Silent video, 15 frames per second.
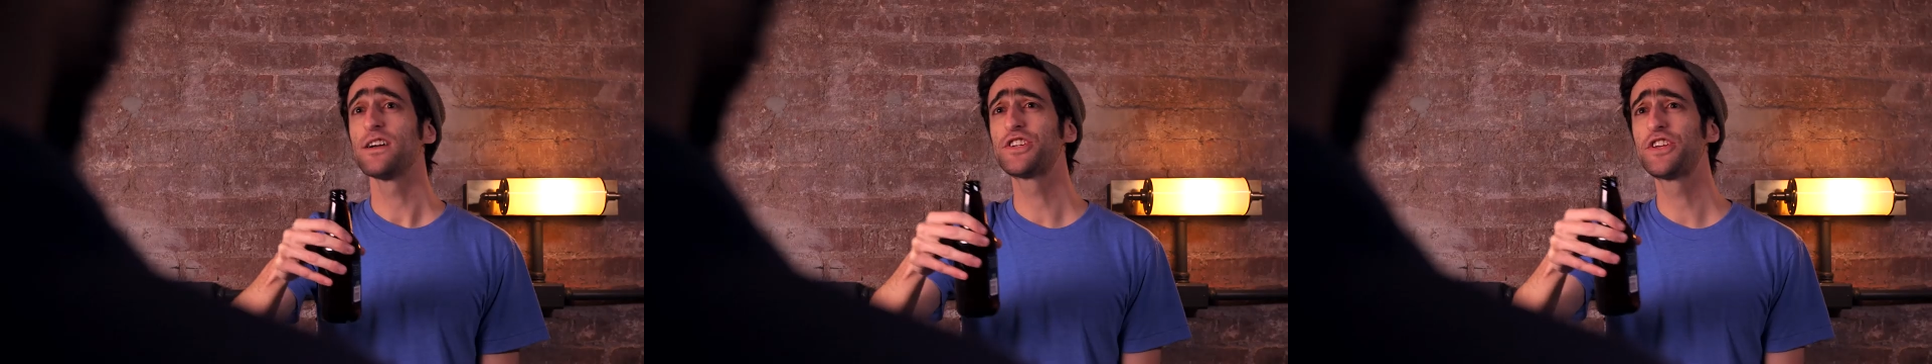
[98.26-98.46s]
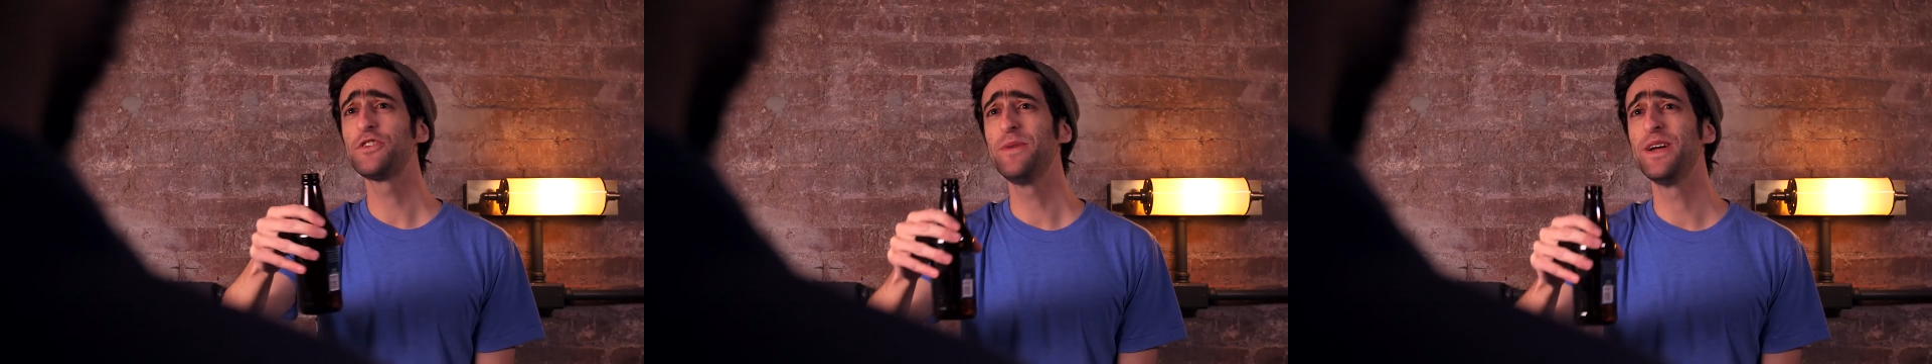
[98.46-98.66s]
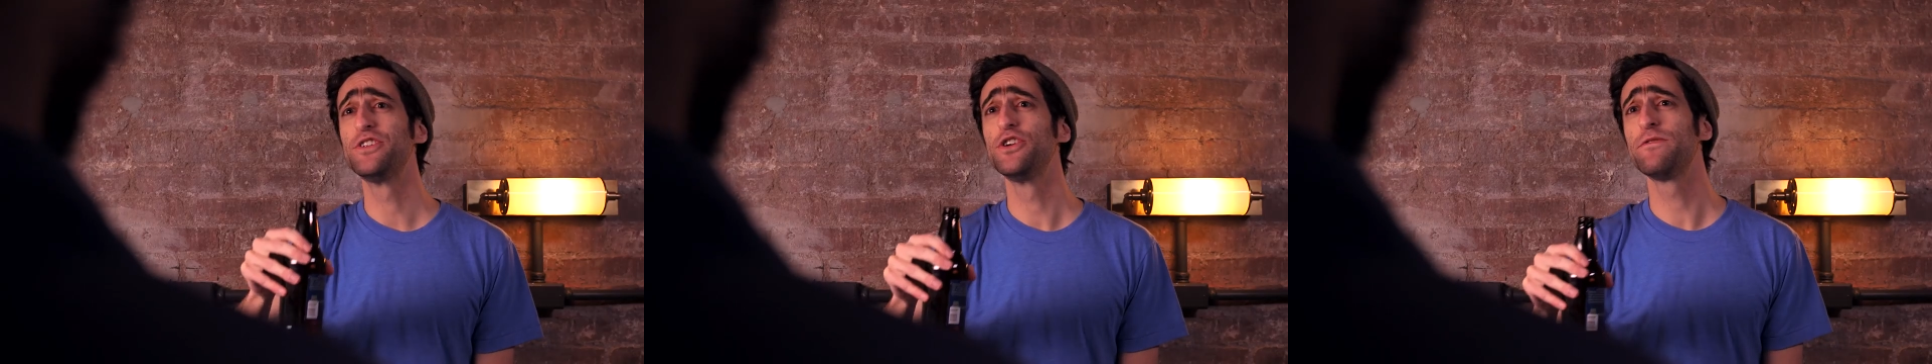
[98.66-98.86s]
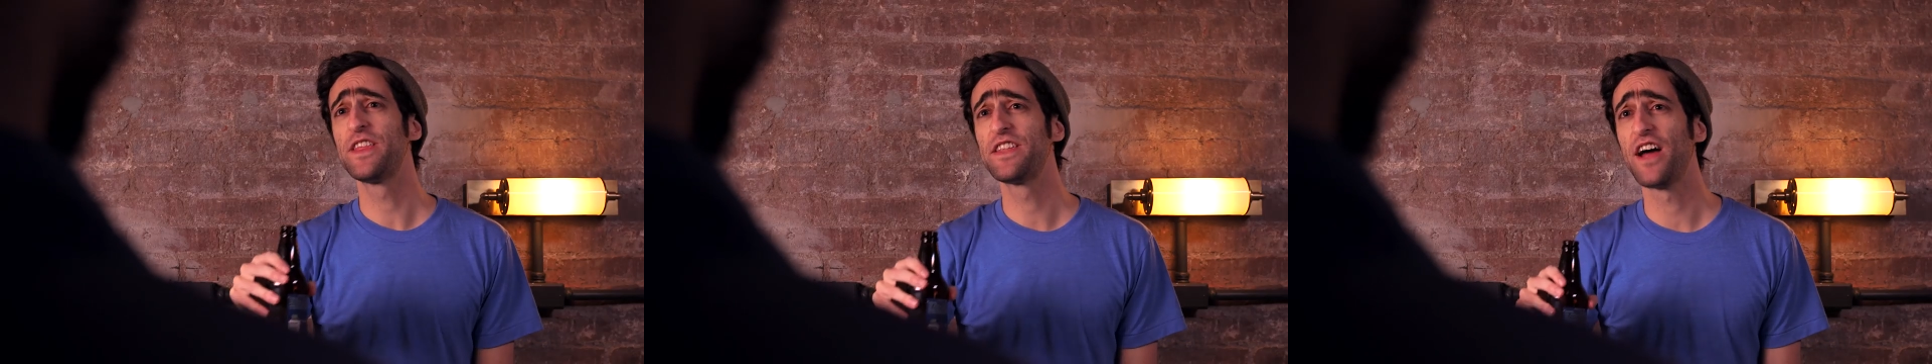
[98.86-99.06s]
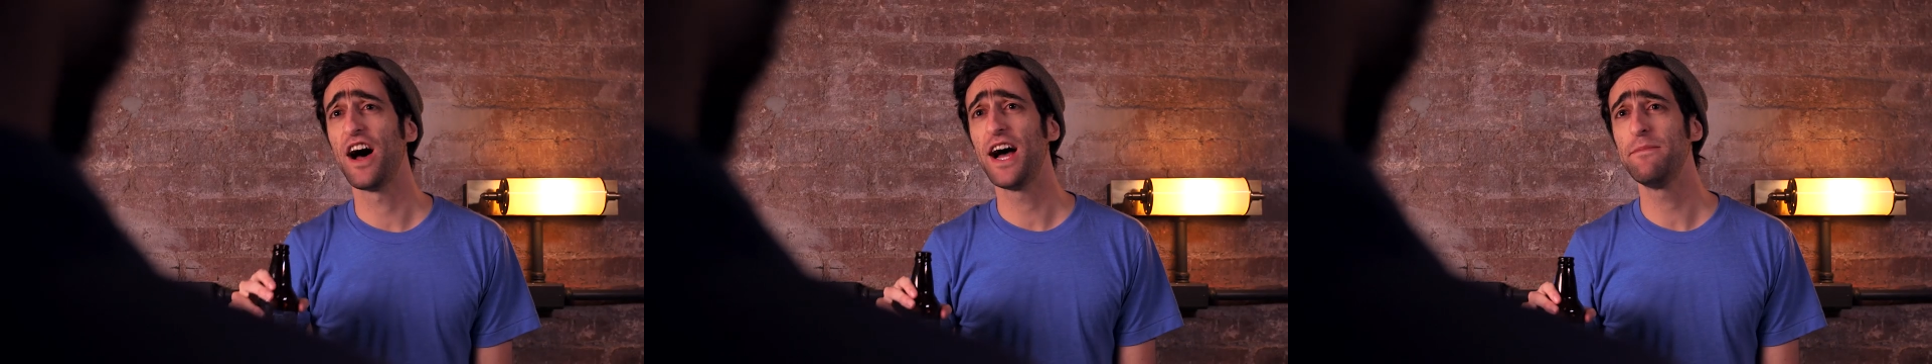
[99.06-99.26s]
Excuse me, do you have
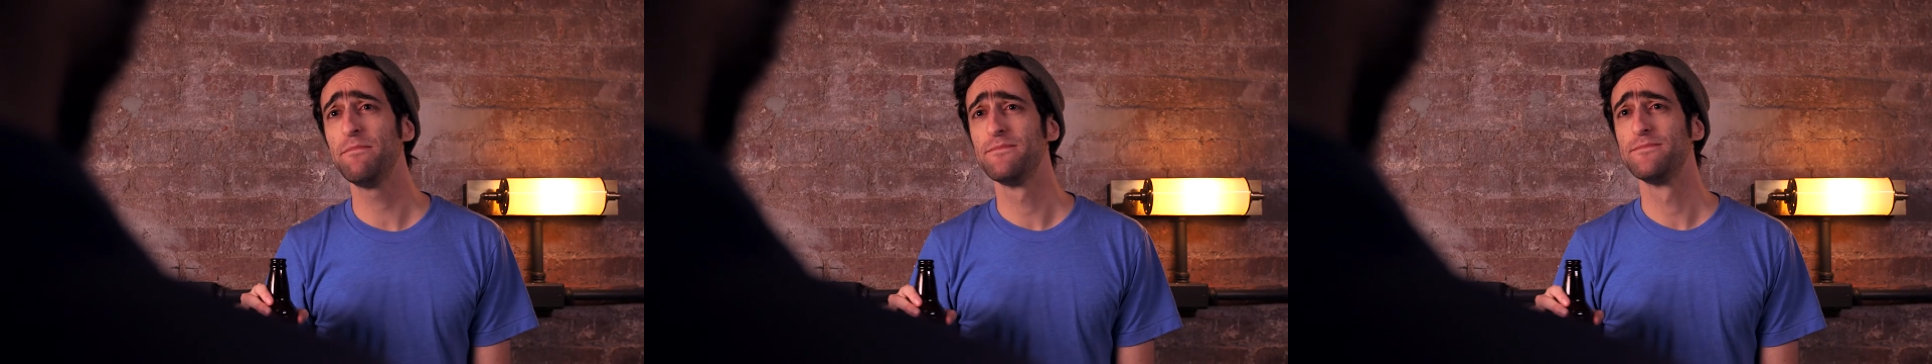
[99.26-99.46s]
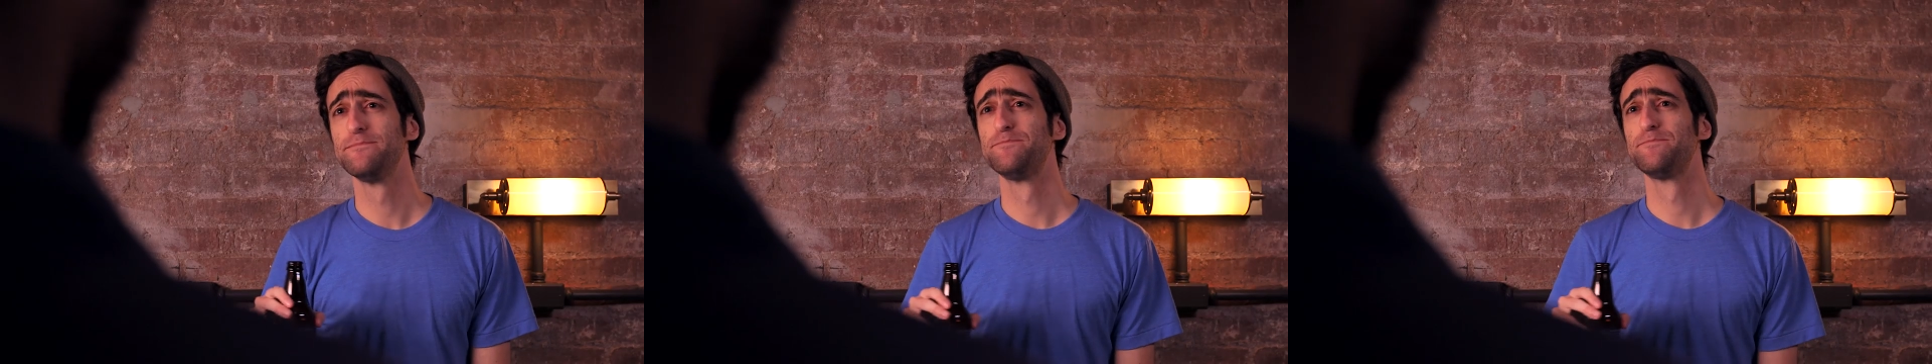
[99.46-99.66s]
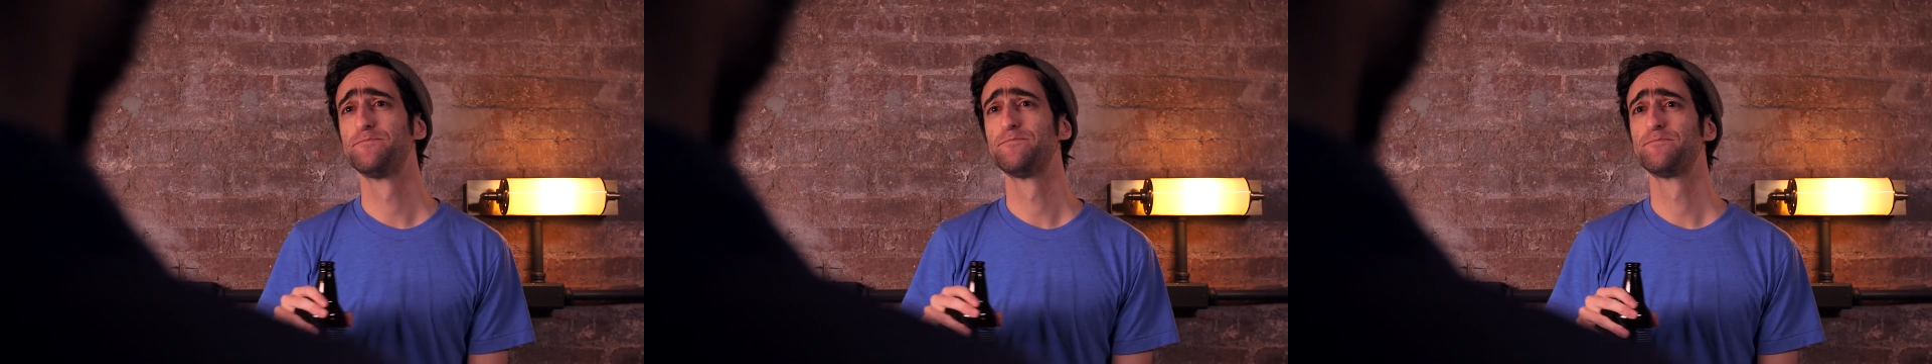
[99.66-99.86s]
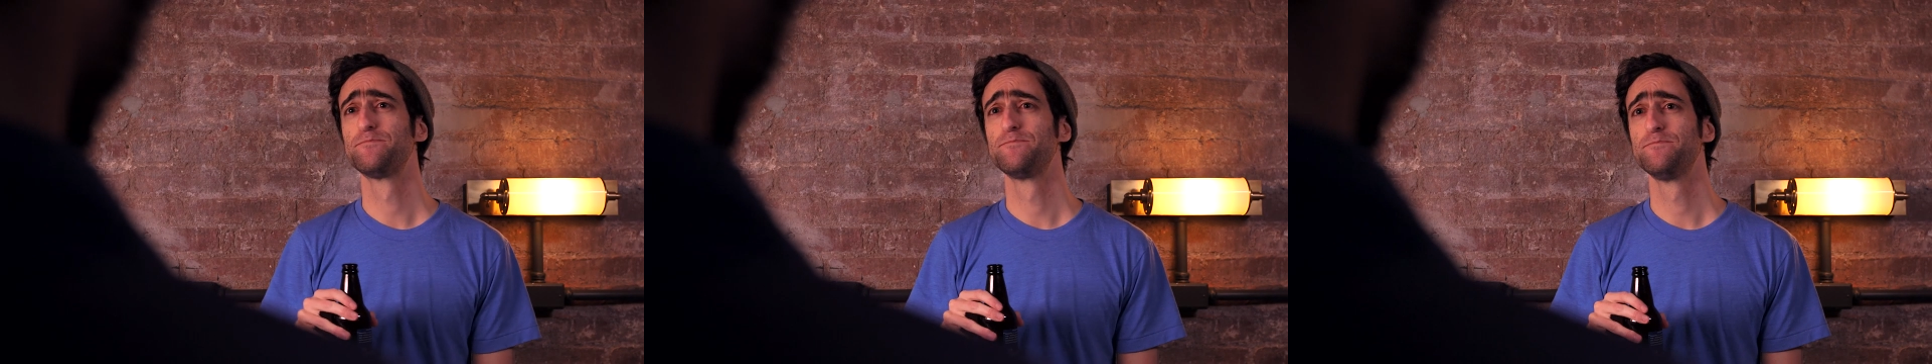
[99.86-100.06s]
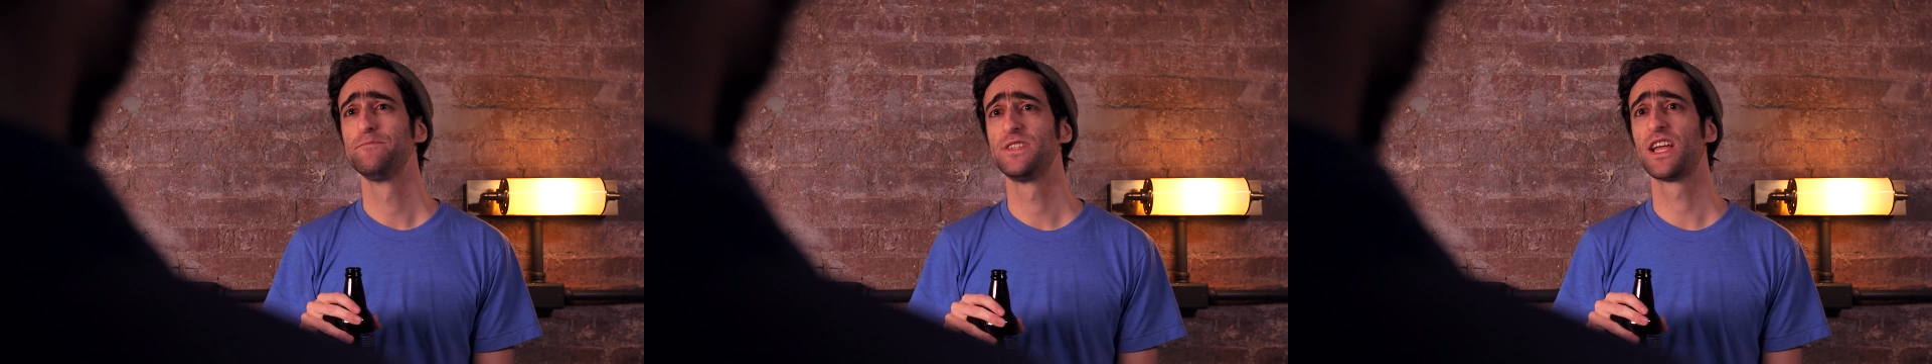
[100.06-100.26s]
the time
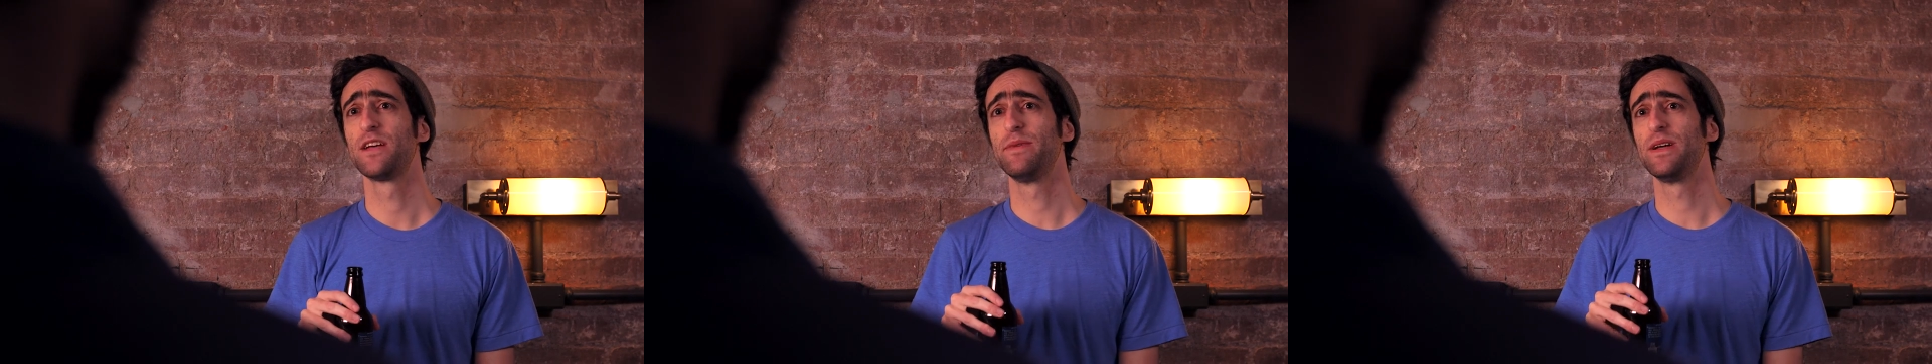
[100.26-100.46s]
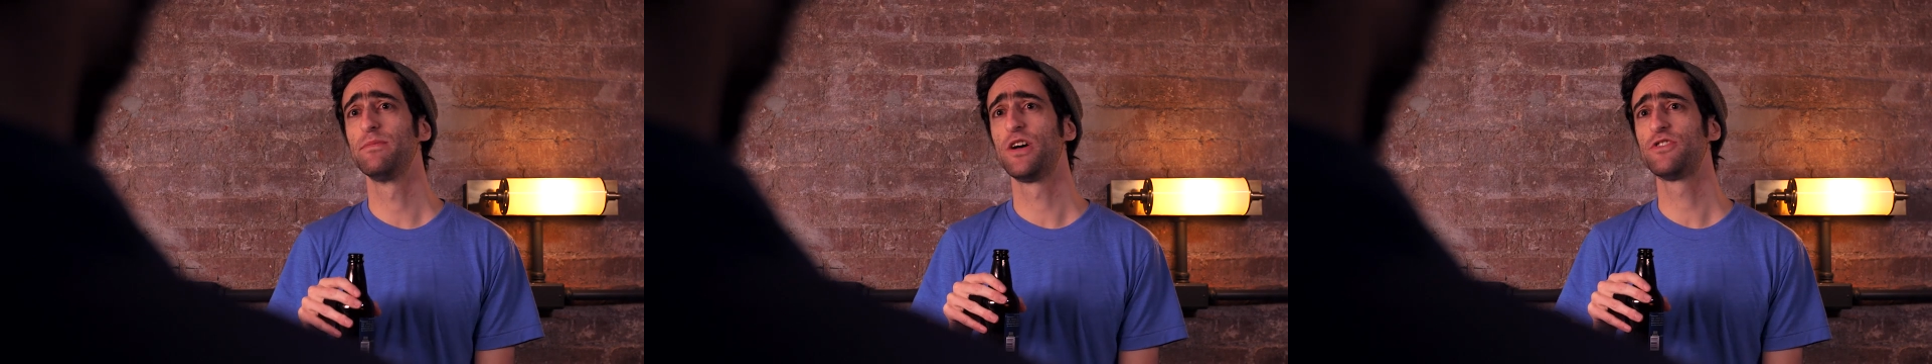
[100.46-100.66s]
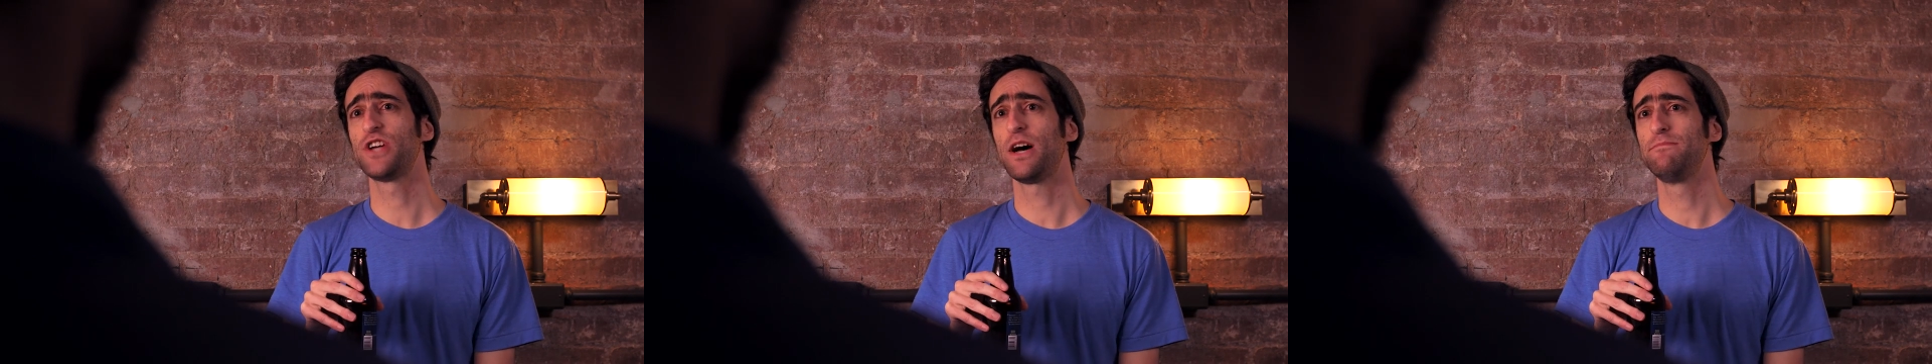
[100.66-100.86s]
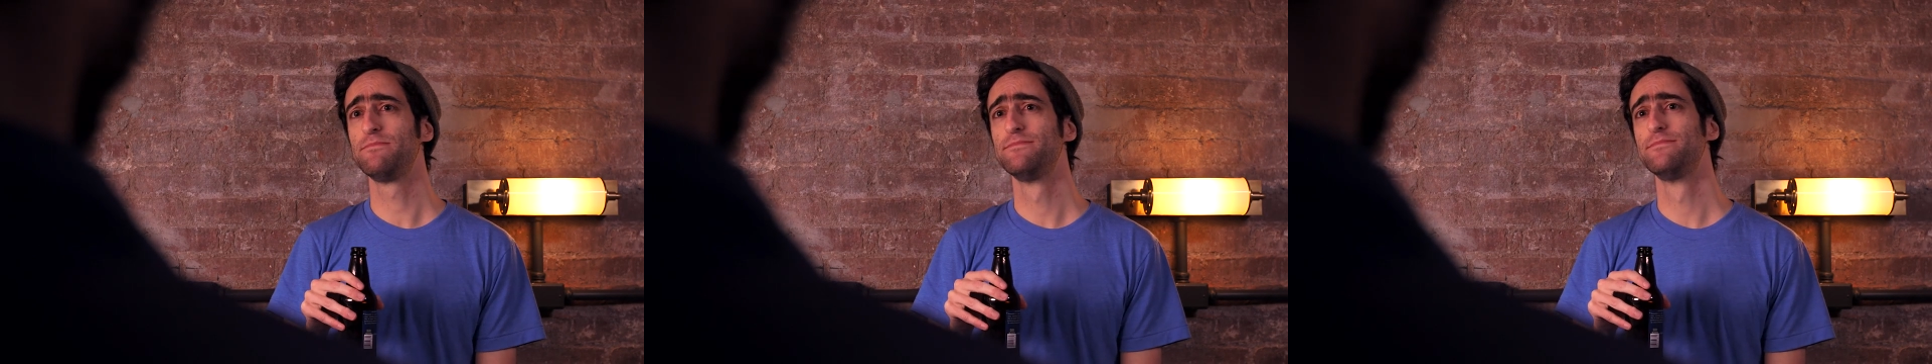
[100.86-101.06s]
to give me a blowjob?